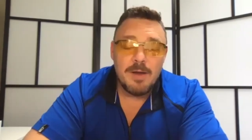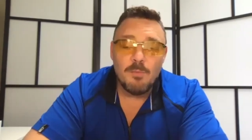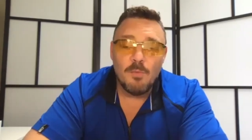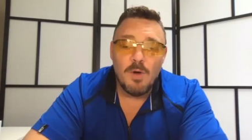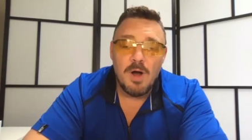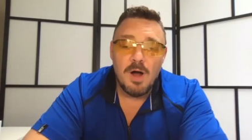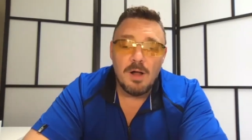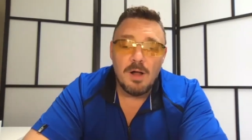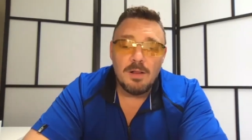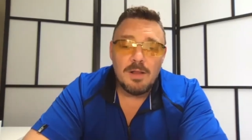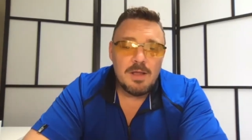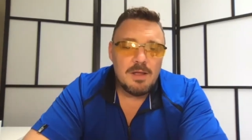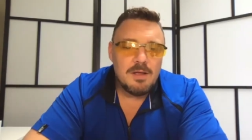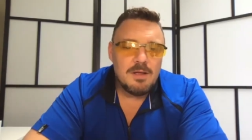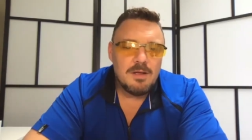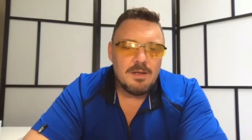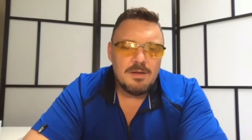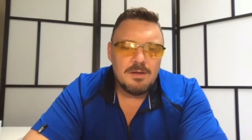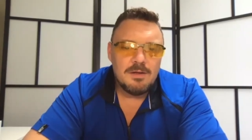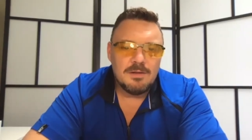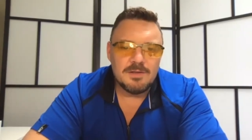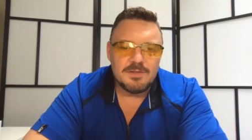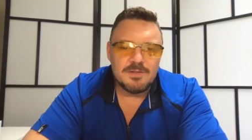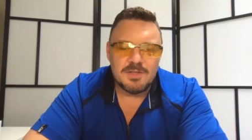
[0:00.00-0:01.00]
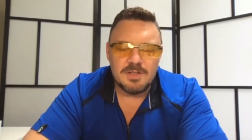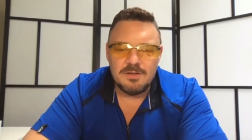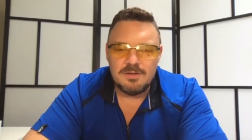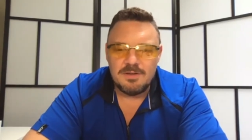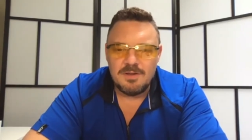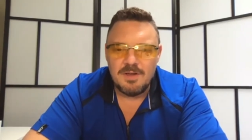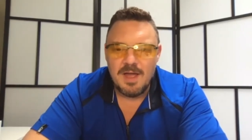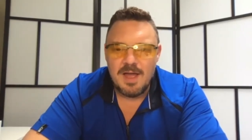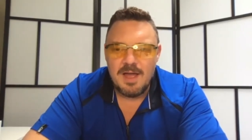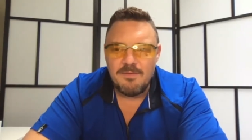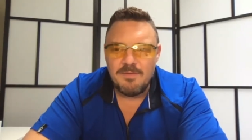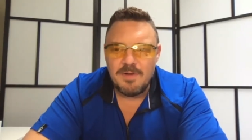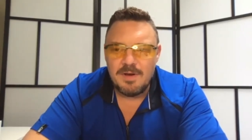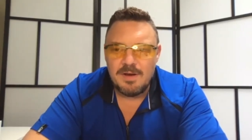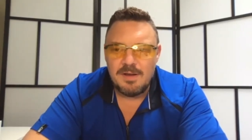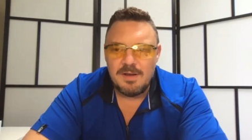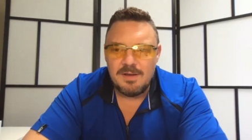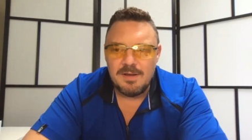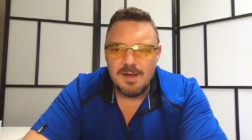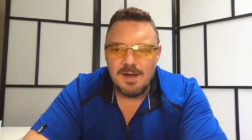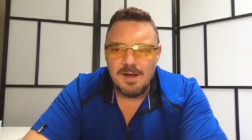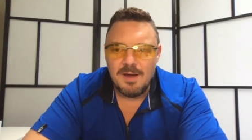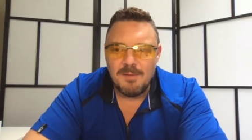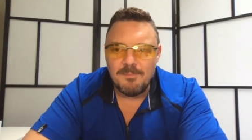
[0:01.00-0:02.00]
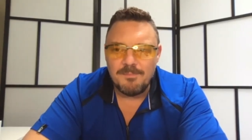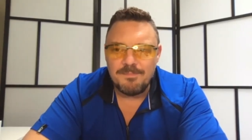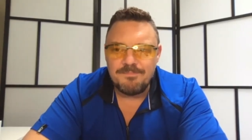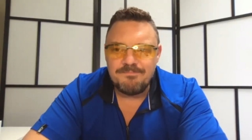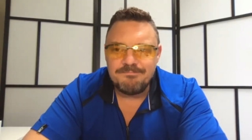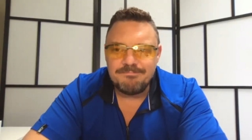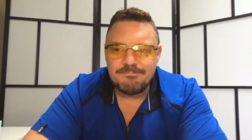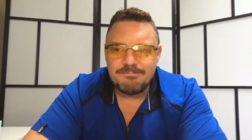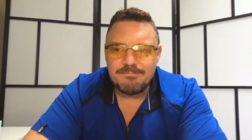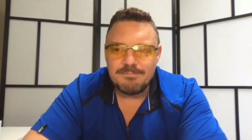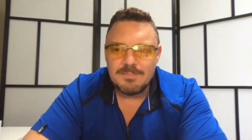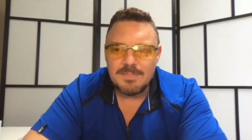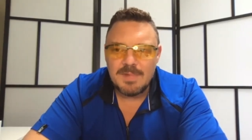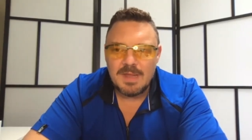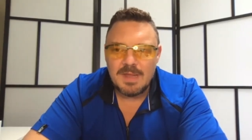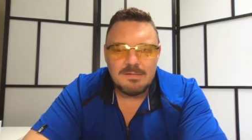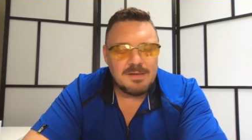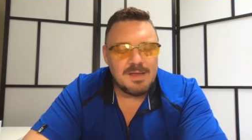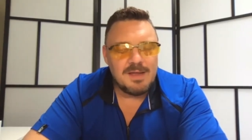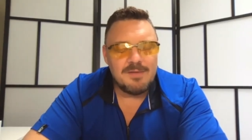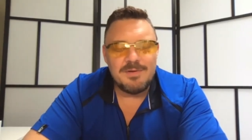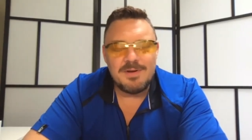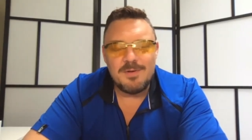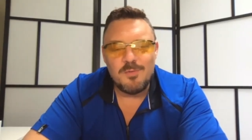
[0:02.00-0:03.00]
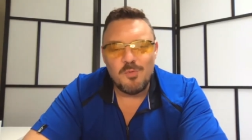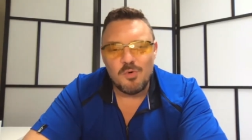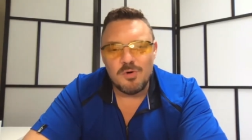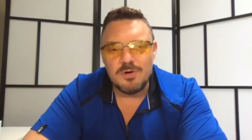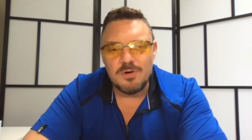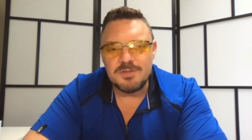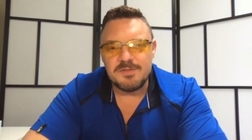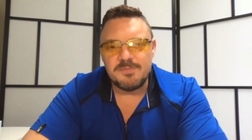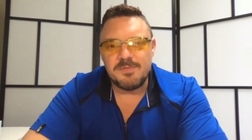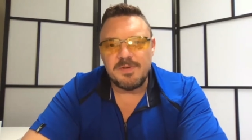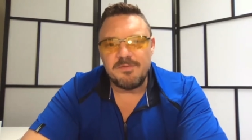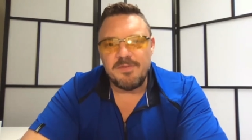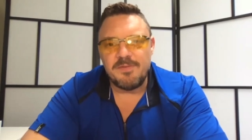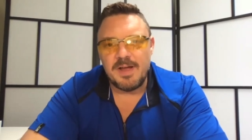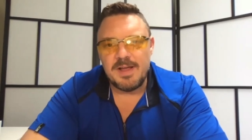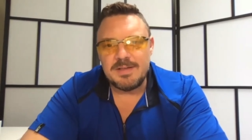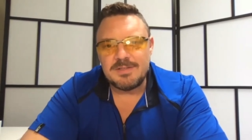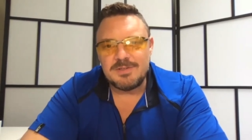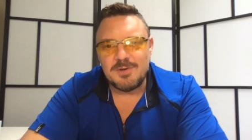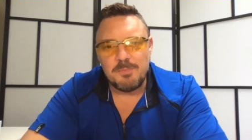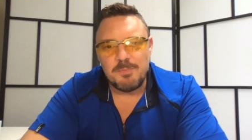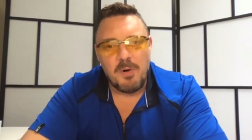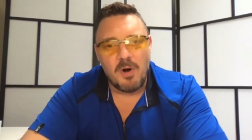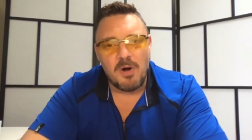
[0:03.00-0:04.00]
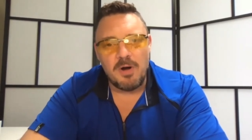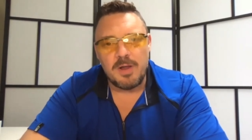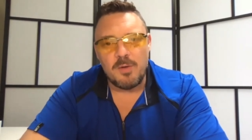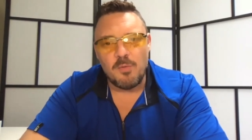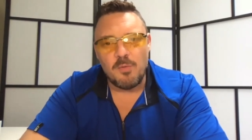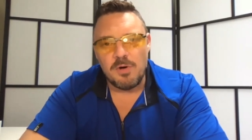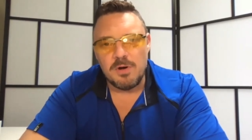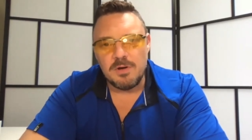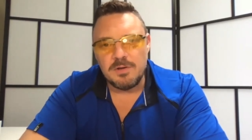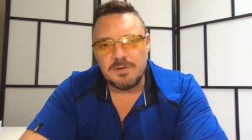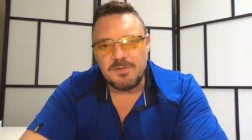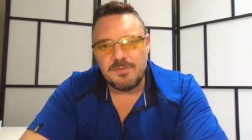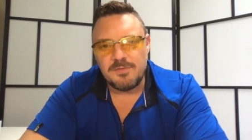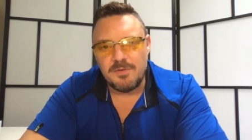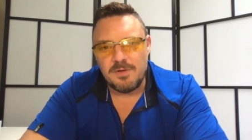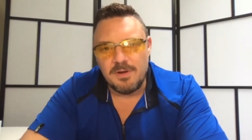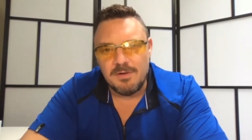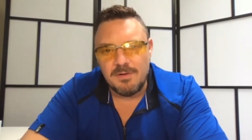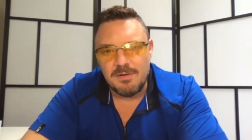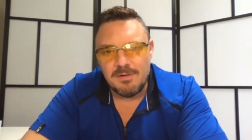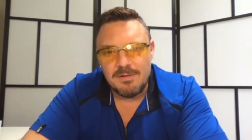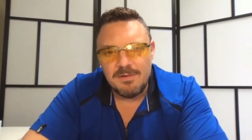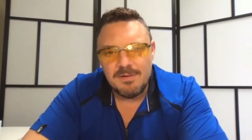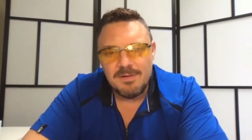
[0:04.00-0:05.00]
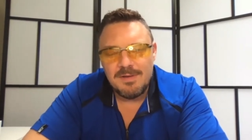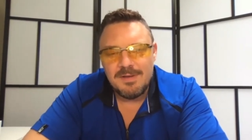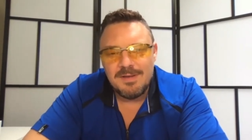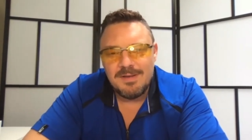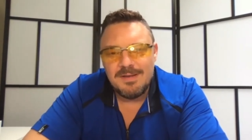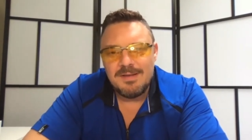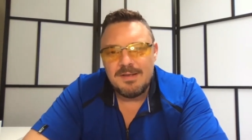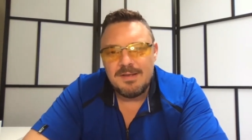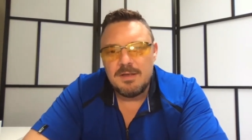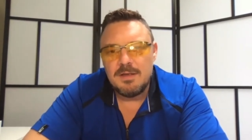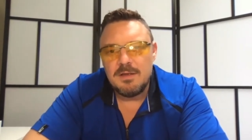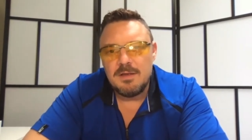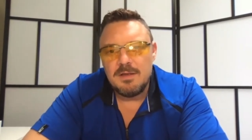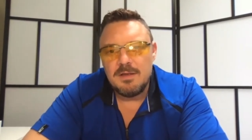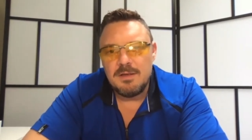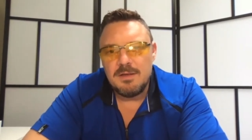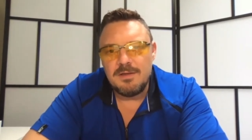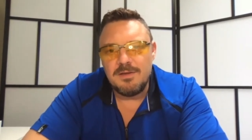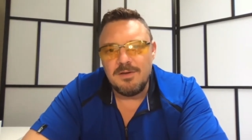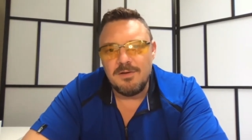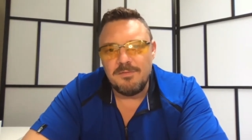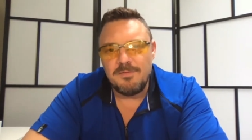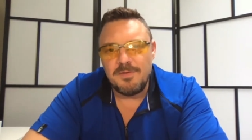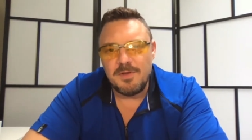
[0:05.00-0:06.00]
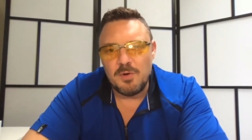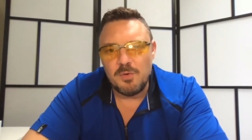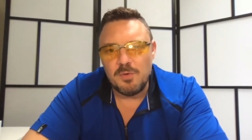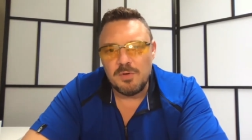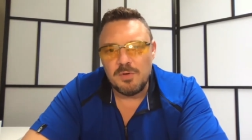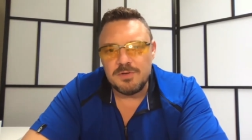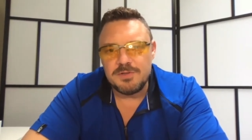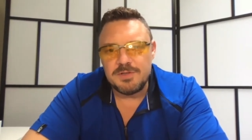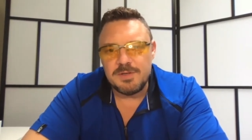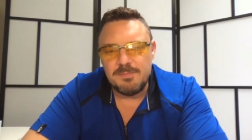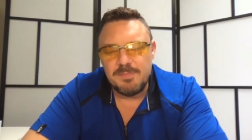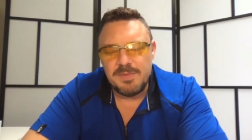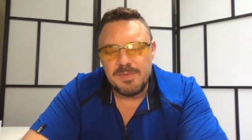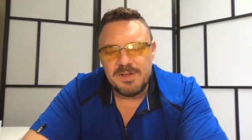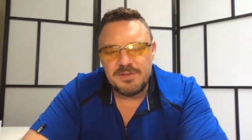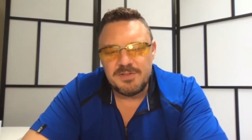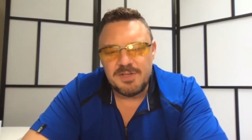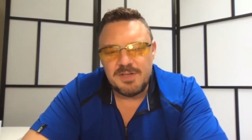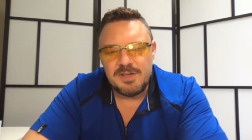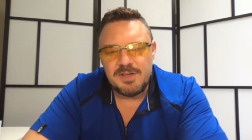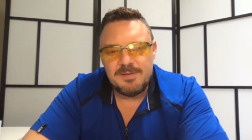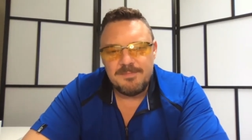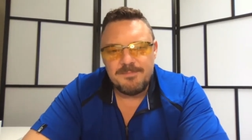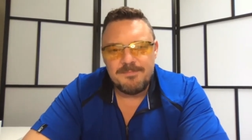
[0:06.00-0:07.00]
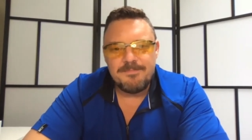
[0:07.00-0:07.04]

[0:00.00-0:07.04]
Well, listen, do you have any words of advice or parting words for your viewers in BC?